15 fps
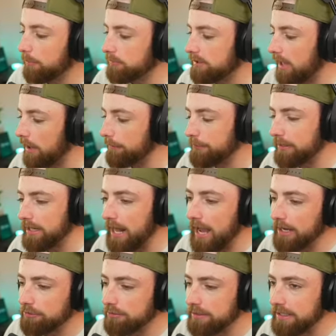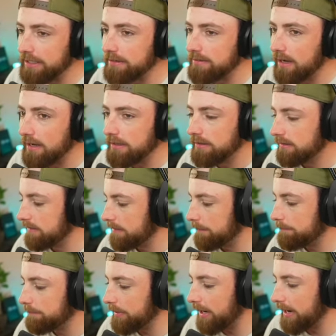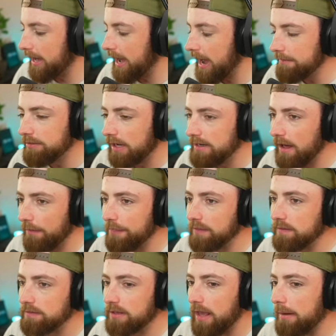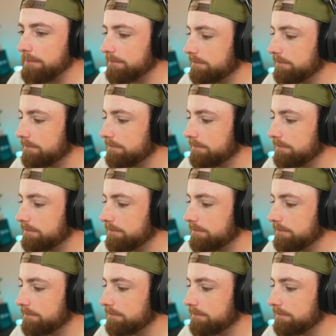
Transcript: will tell if we can actually get it done. But I've done nothing this game.